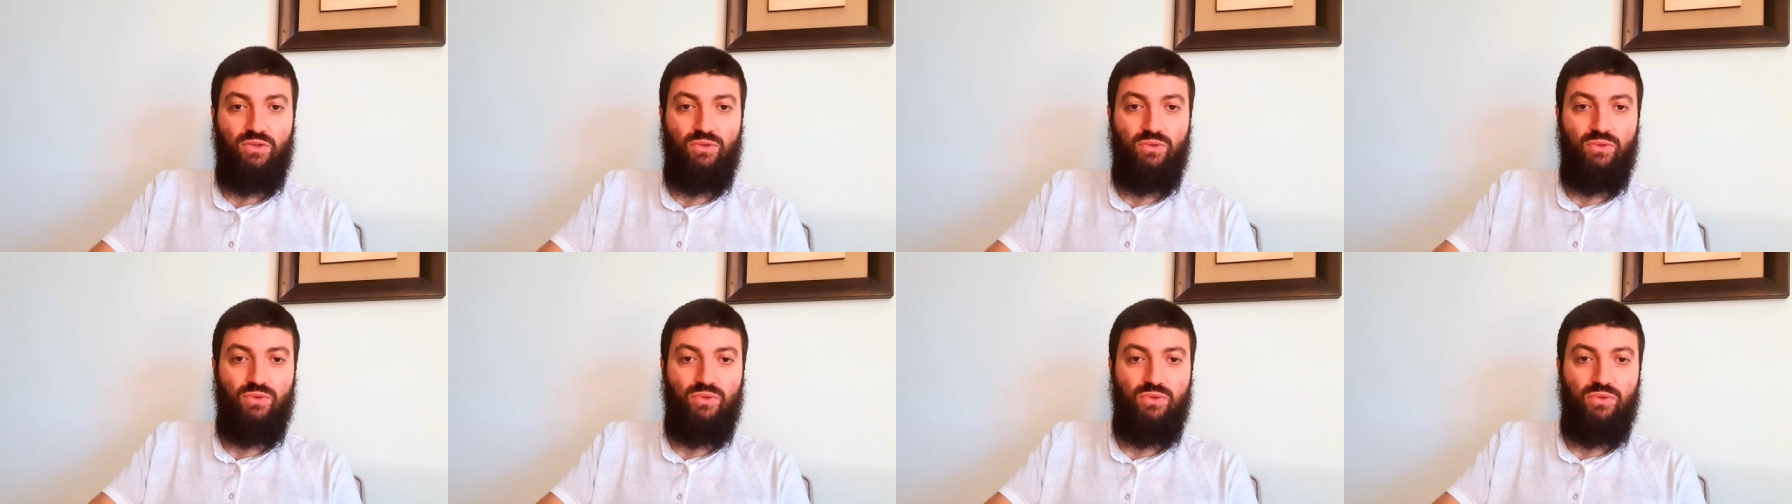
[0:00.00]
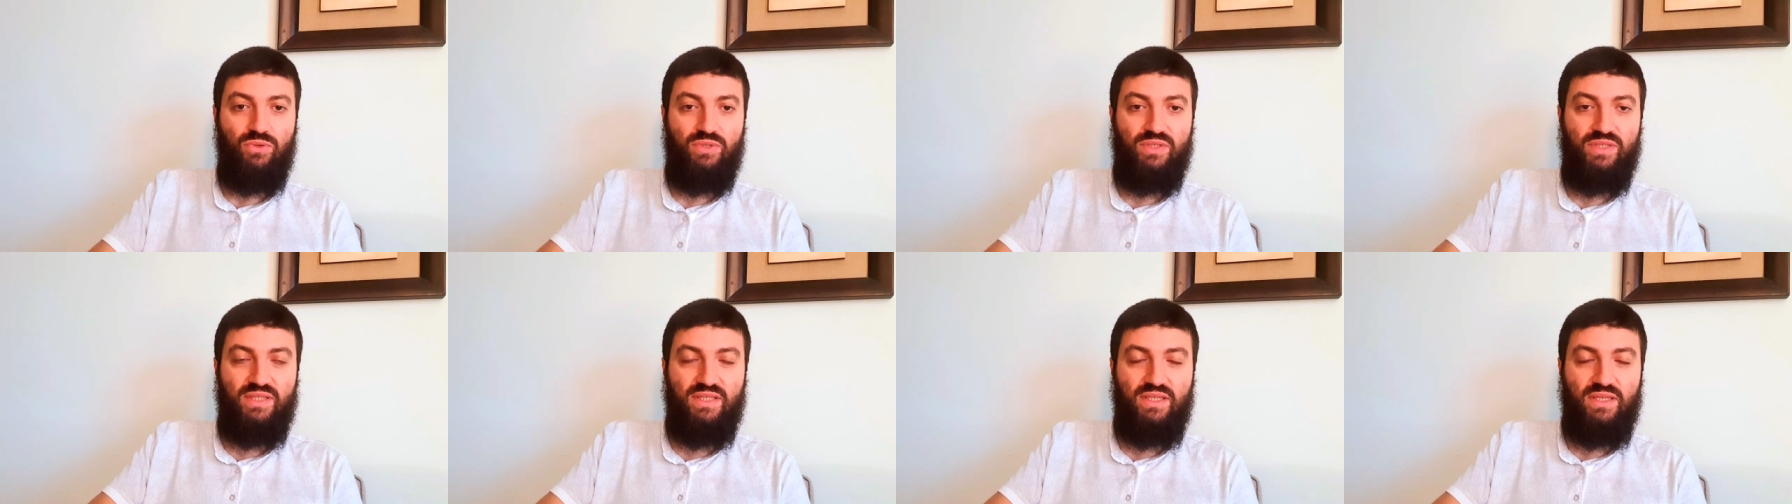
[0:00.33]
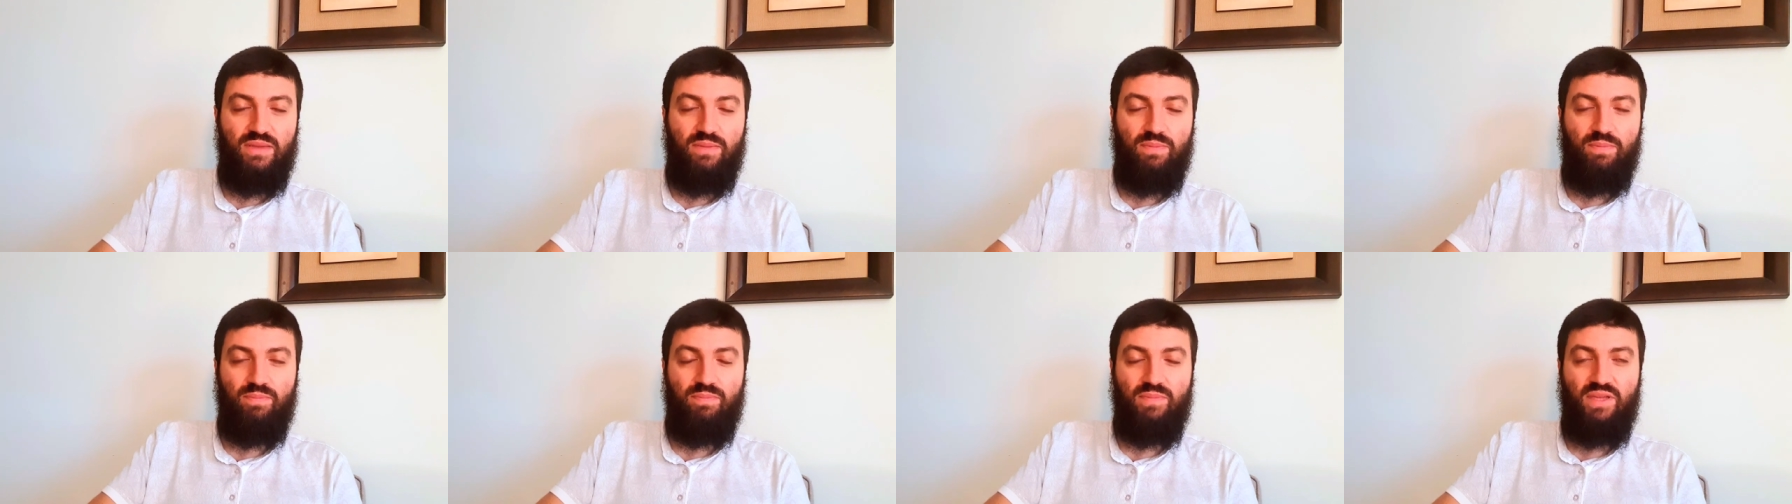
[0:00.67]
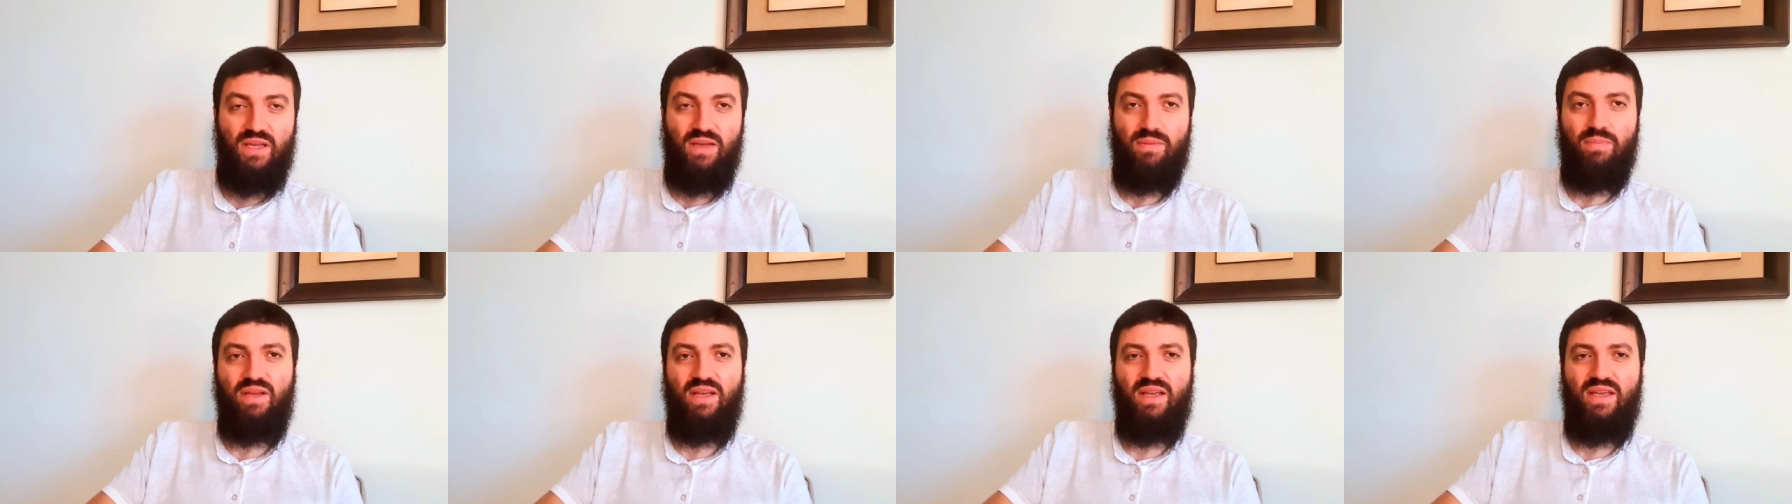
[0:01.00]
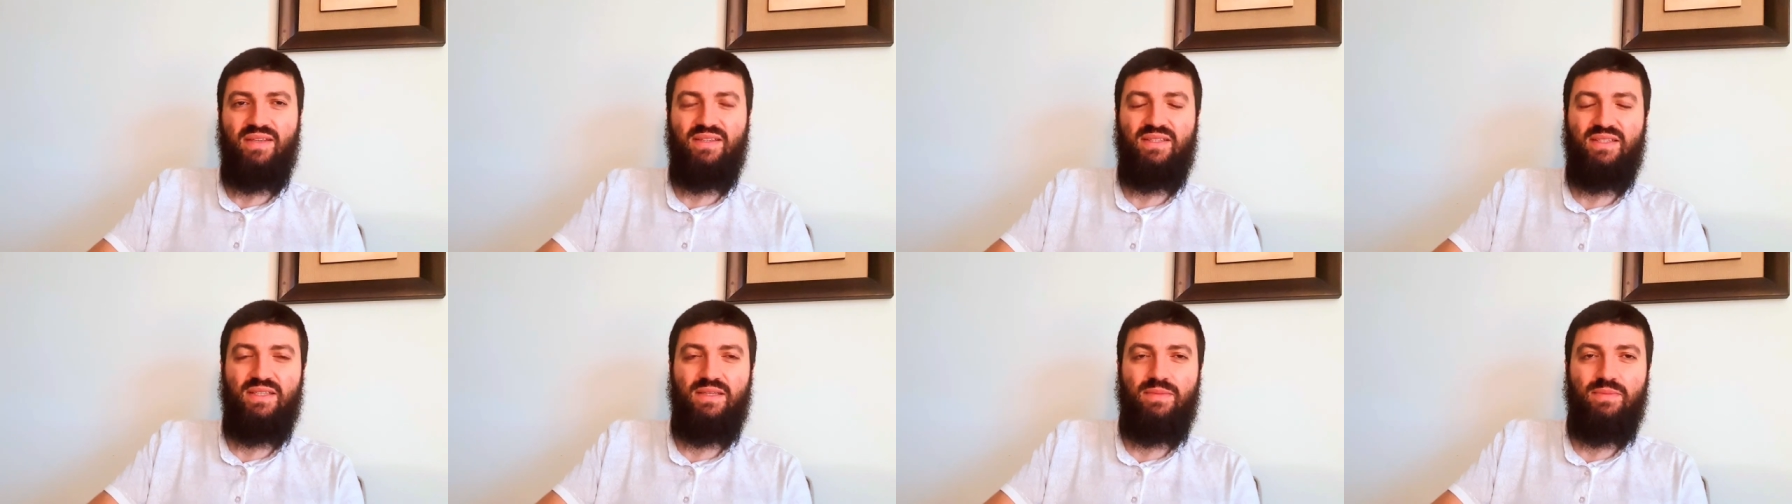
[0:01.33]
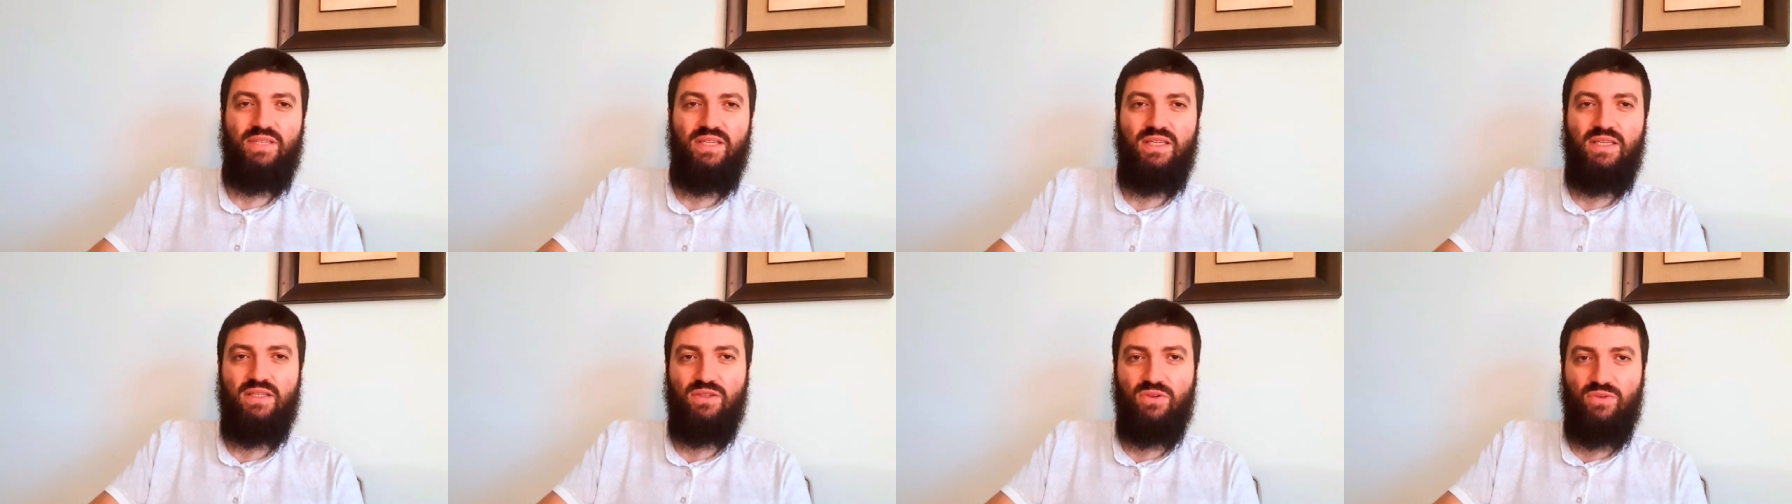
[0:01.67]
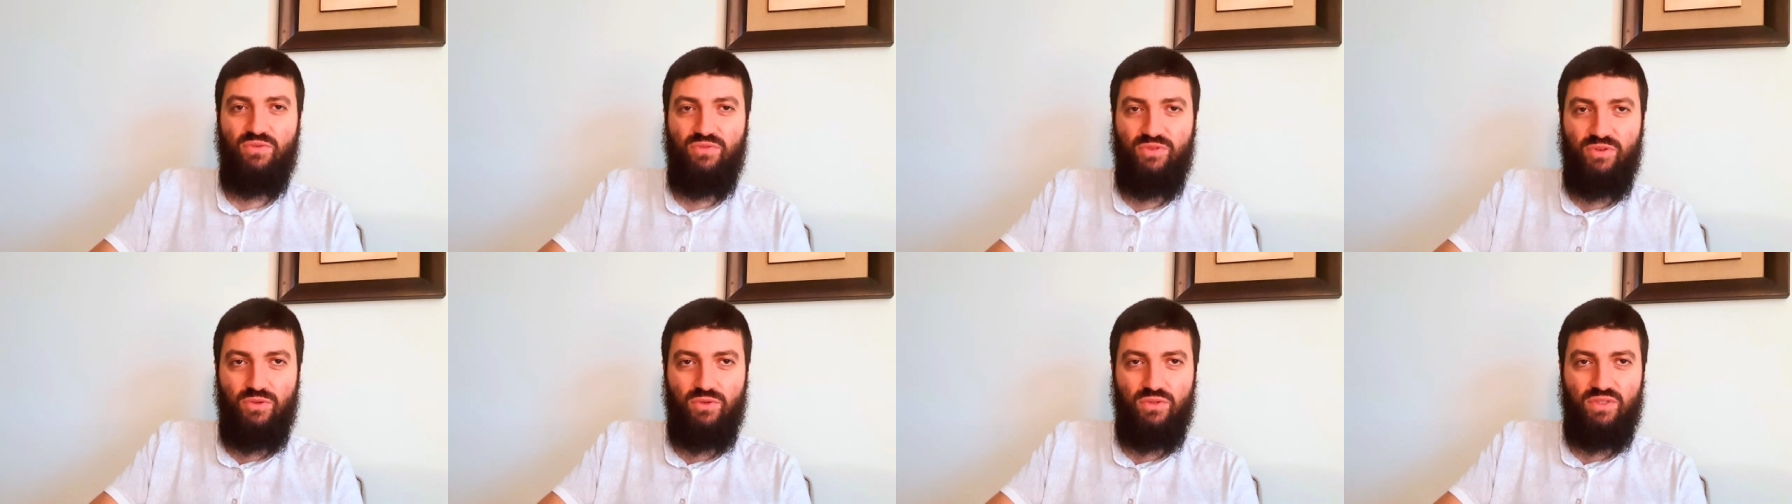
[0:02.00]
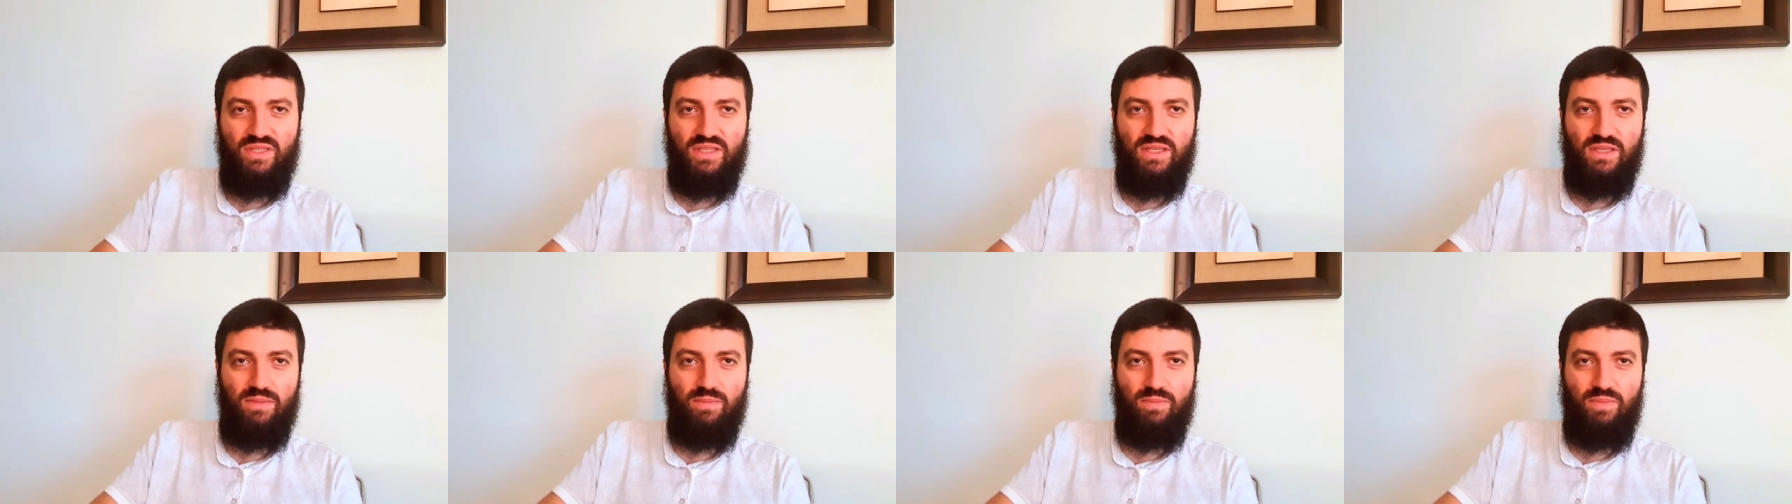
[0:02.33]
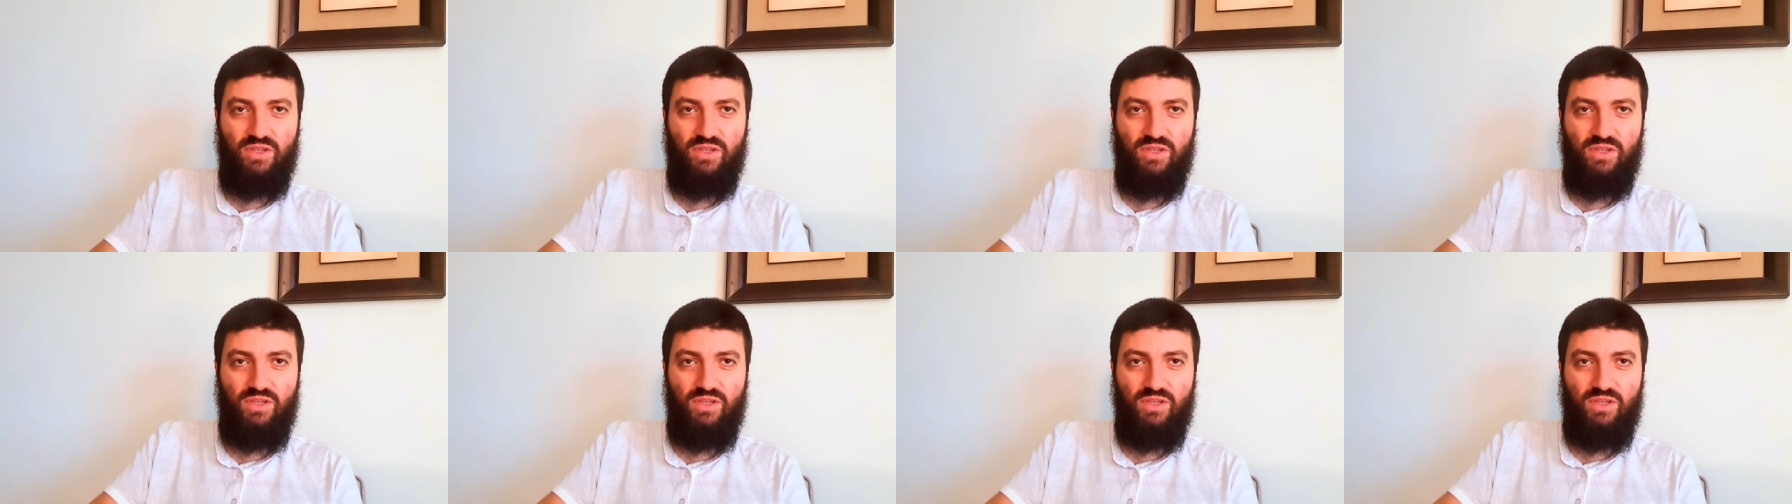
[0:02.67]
you you see it seems he's confusing